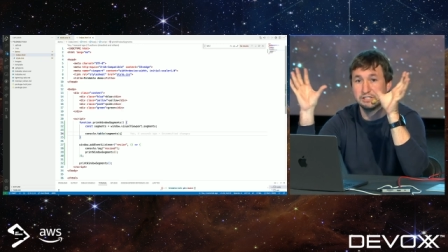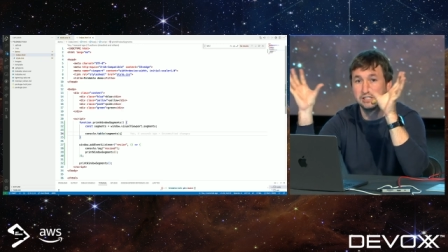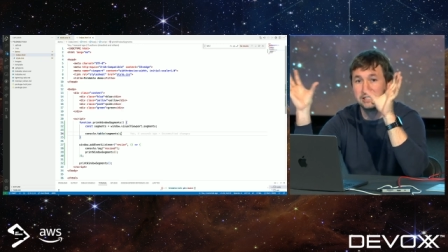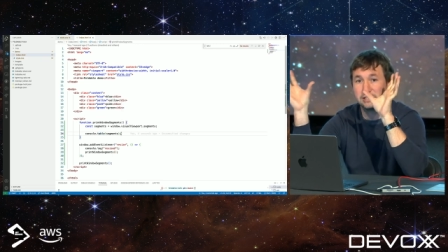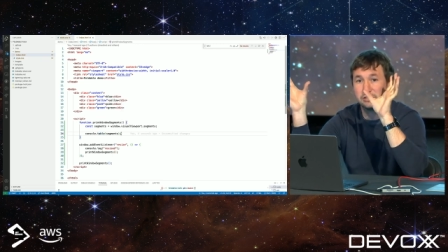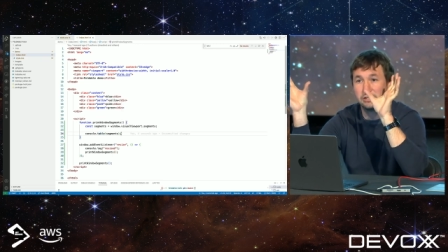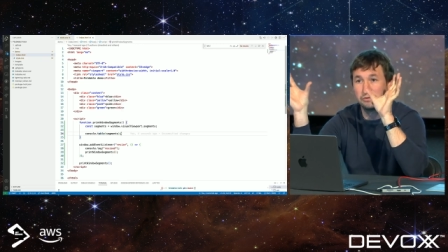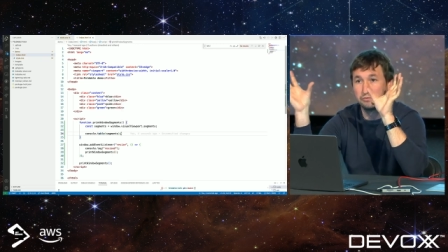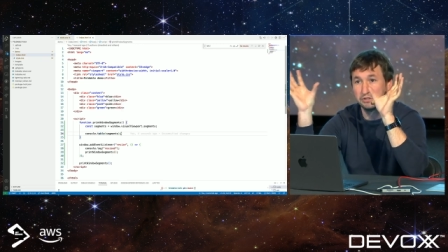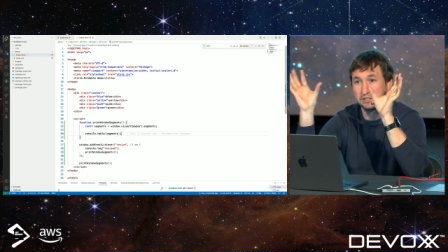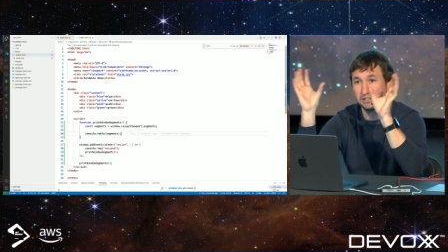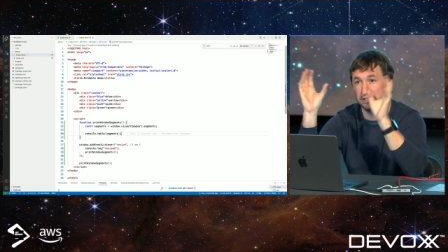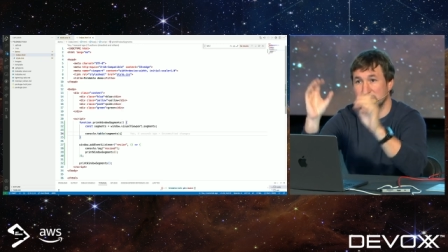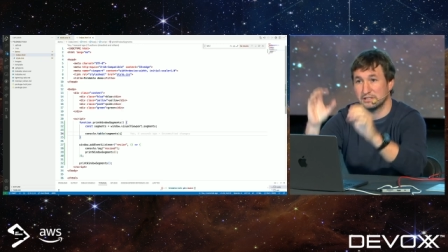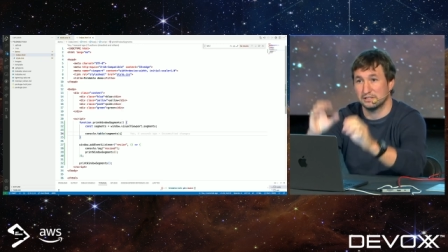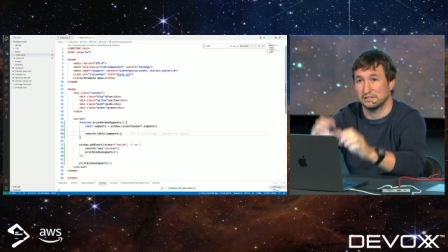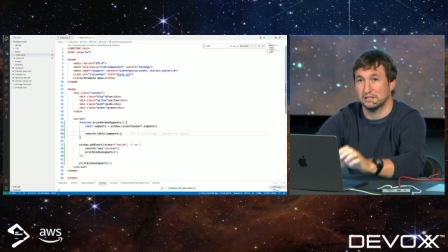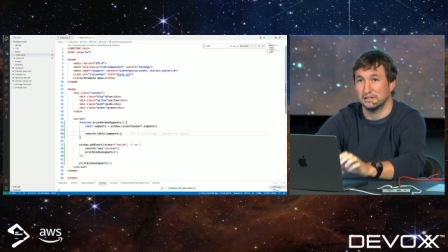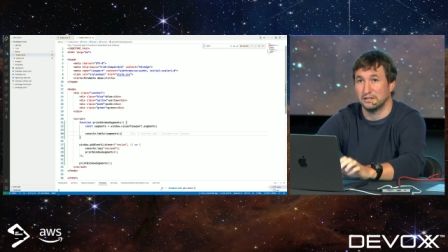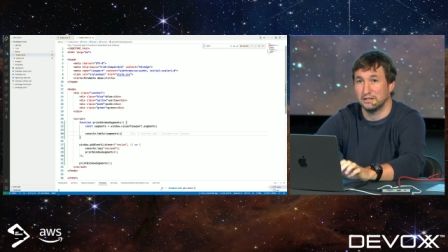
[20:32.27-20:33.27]
JSON which
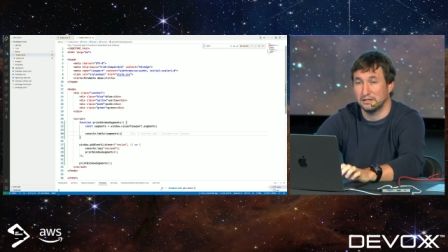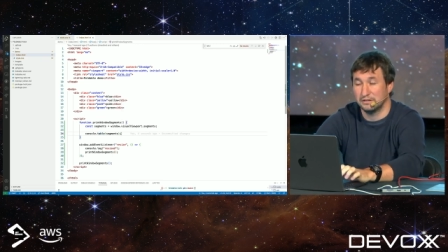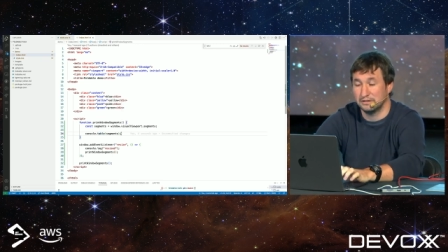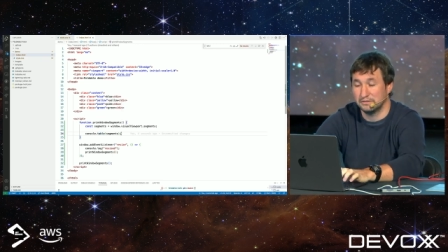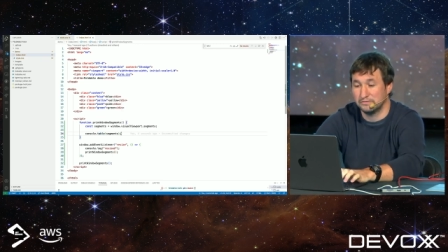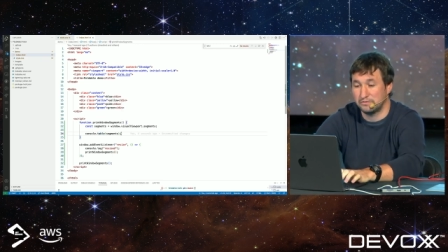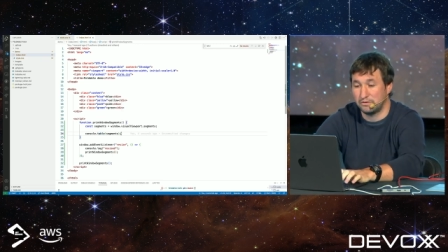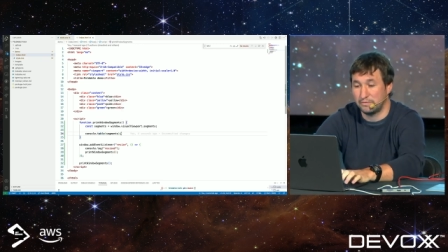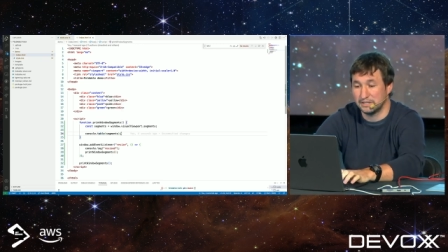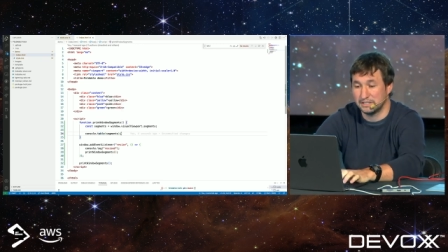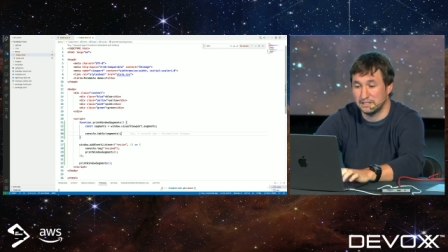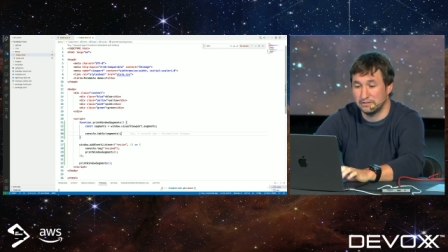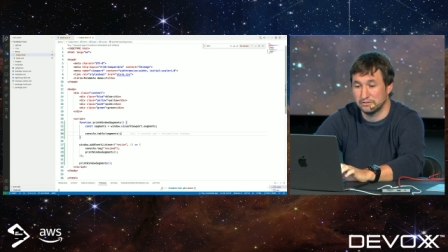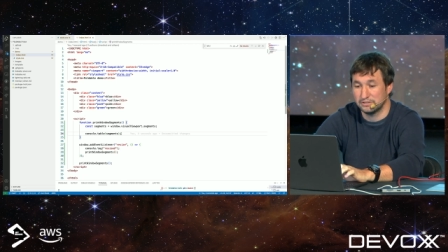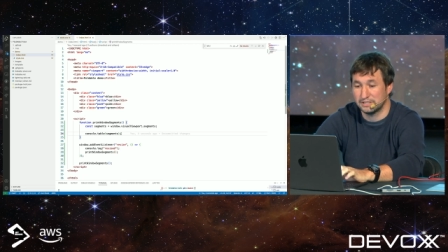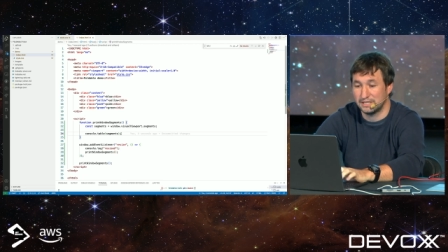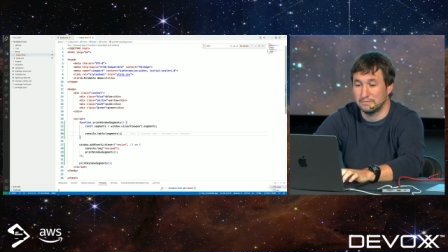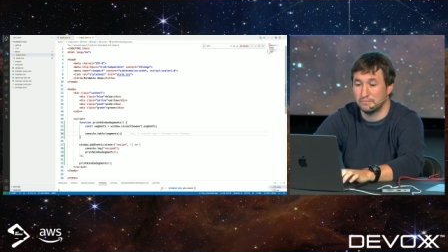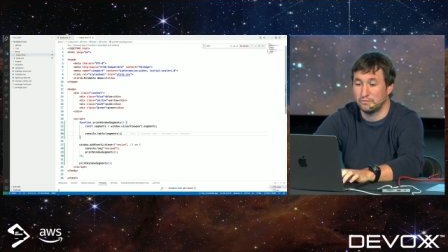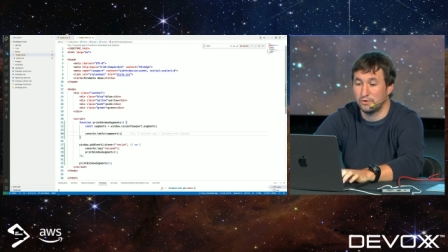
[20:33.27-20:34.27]
is uh, formatted the
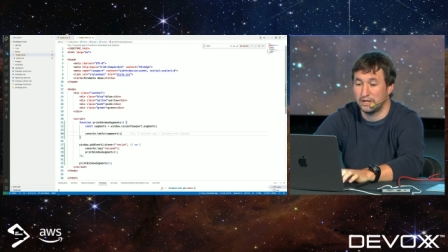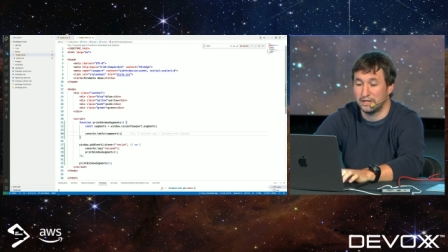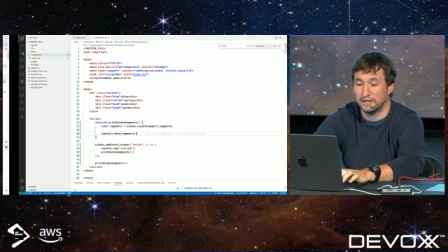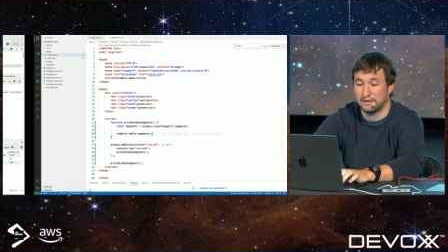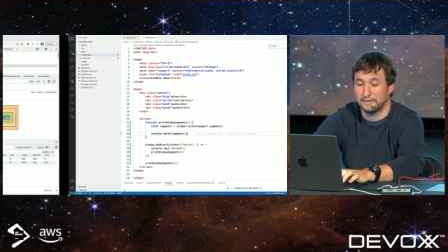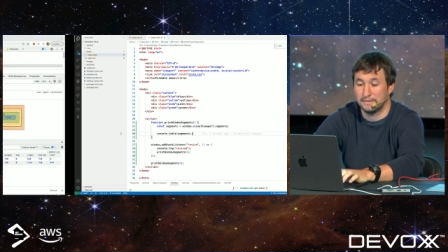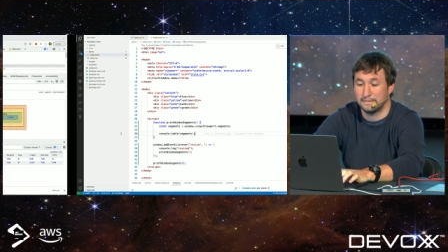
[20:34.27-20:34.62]
same way.